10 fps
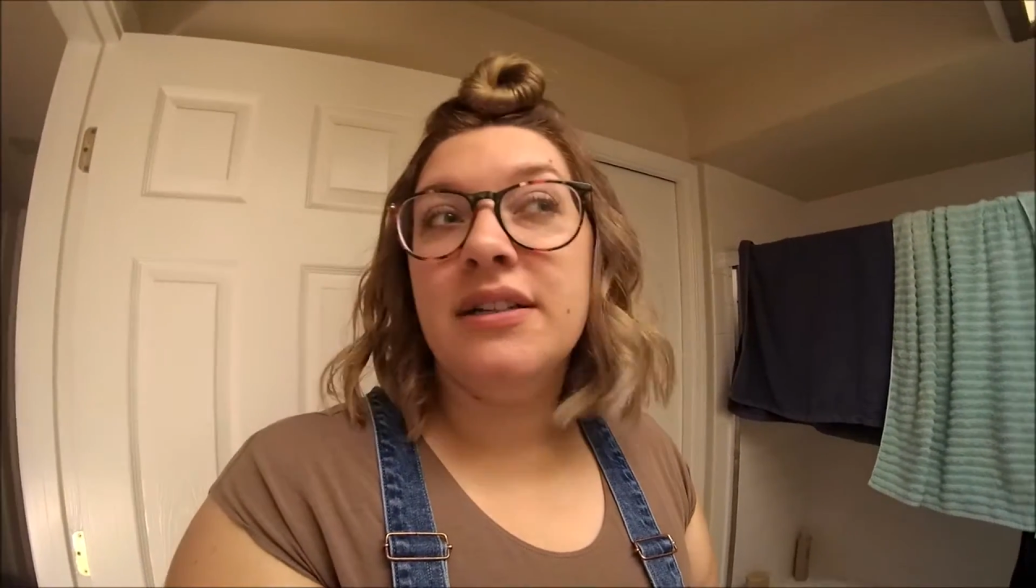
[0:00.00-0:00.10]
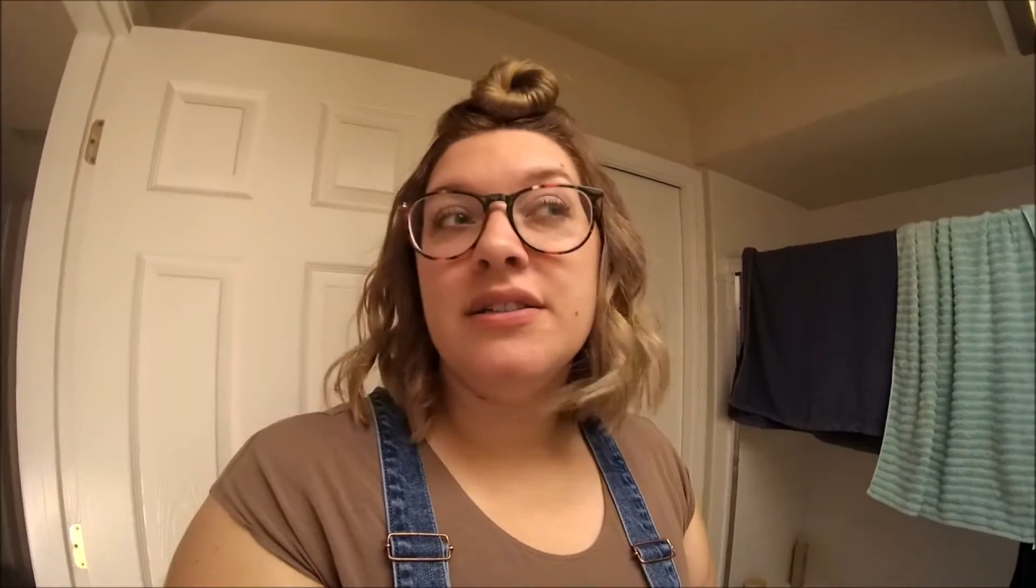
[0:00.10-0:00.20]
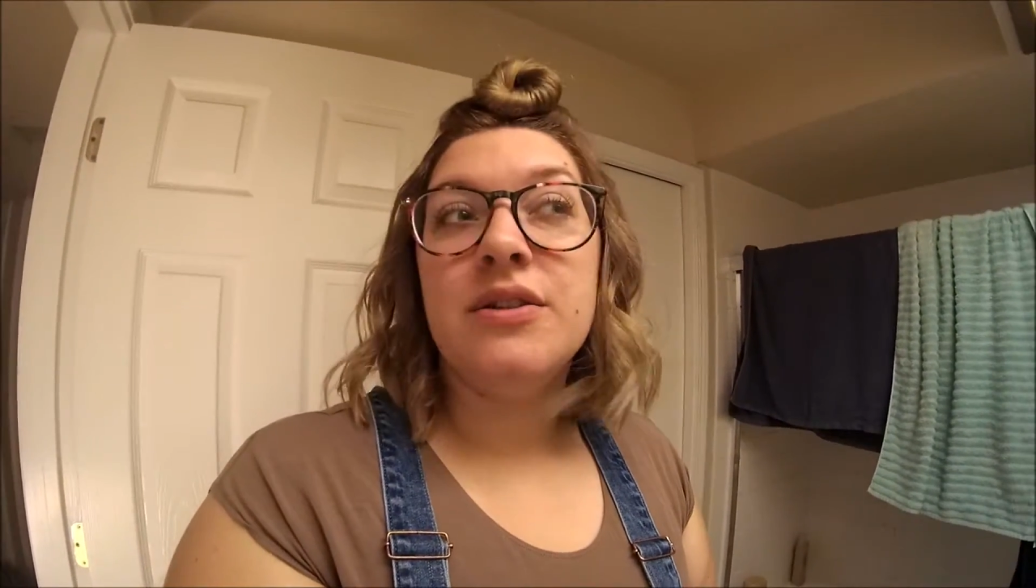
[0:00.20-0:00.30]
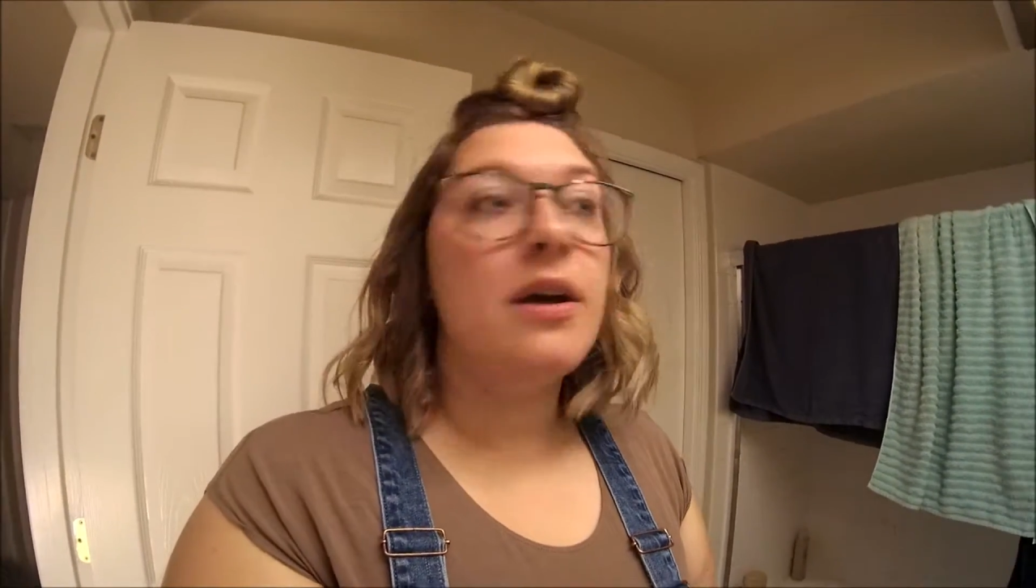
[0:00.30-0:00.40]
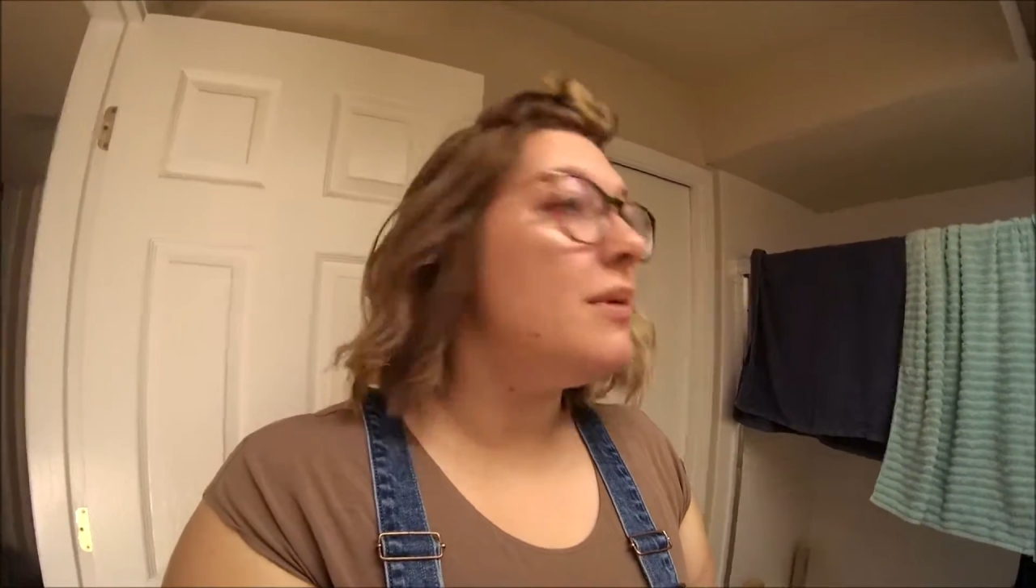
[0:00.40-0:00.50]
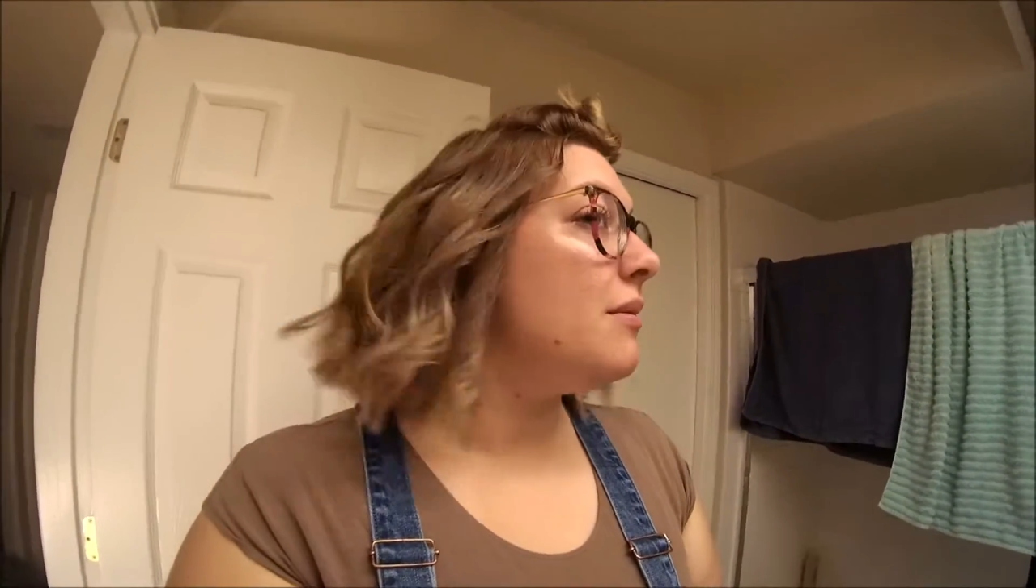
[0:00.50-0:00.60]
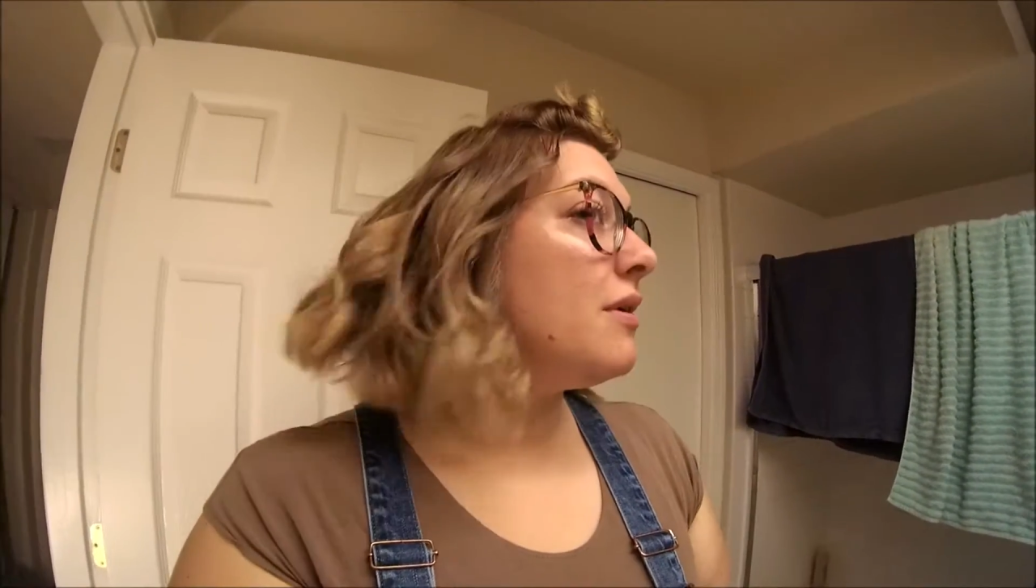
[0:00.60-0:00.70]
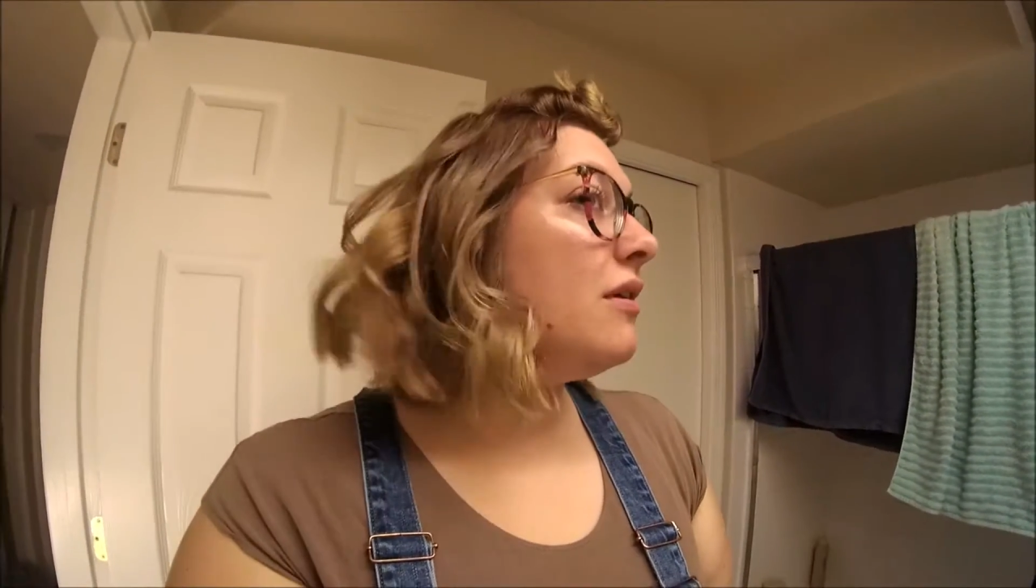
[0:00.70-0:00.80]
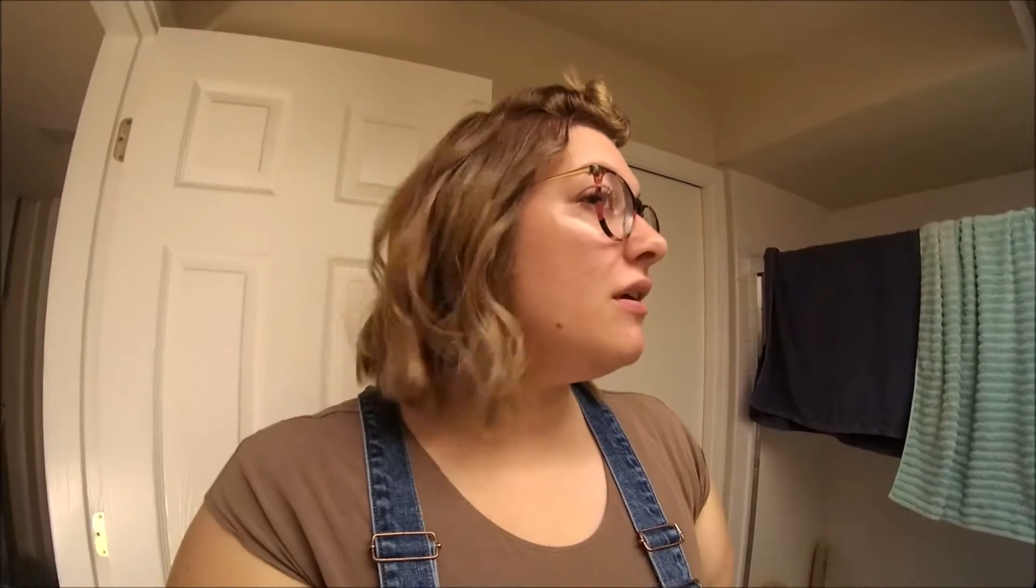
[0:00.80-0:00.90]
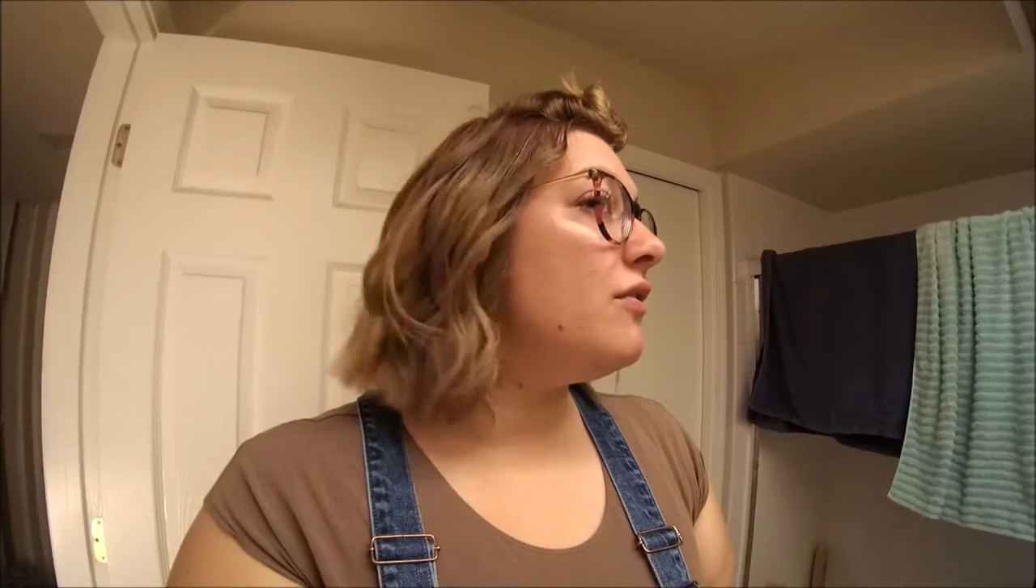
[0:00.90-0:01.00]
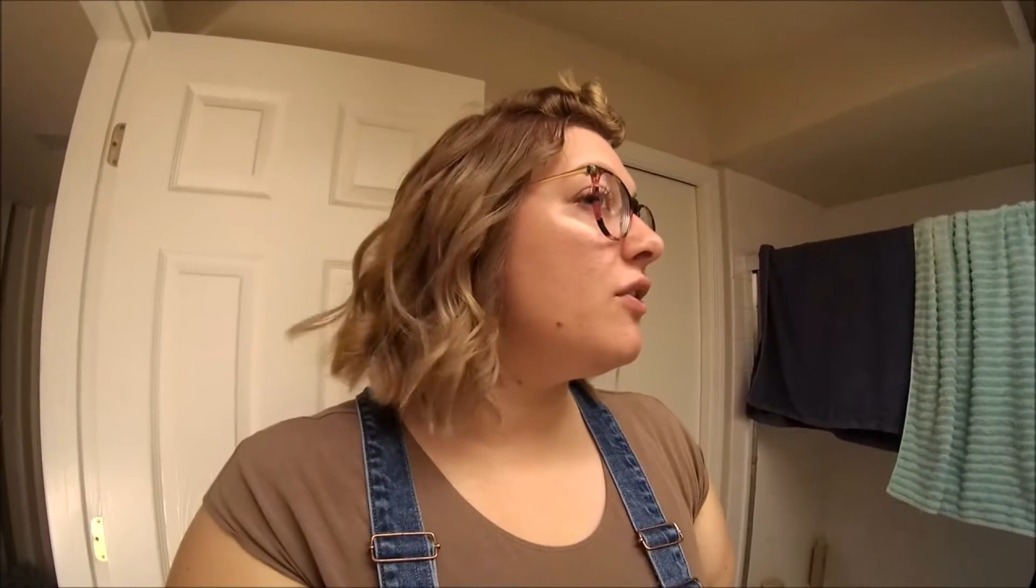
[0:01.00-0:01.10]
So I'm in the middle of